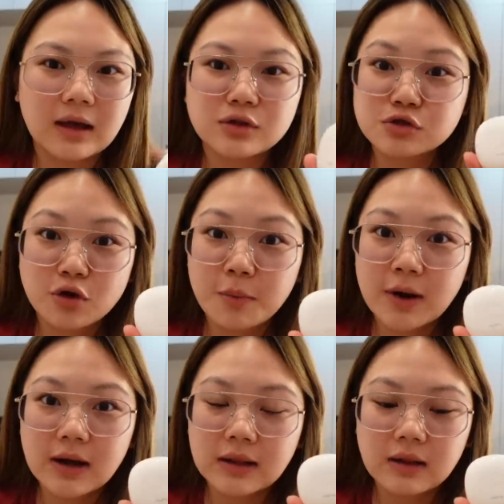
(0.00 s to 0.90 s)

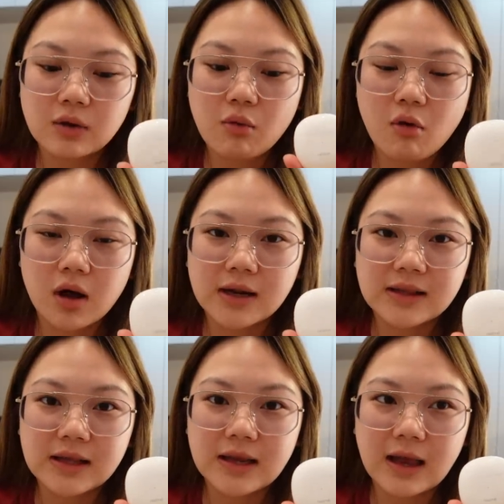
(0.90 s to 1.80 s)
sobrang ganda ng
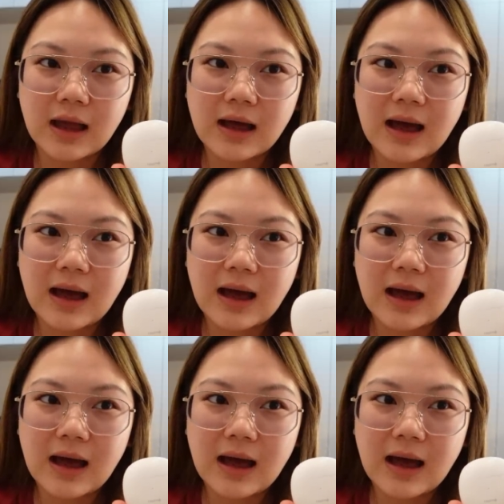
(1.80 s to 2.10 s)
quality niya.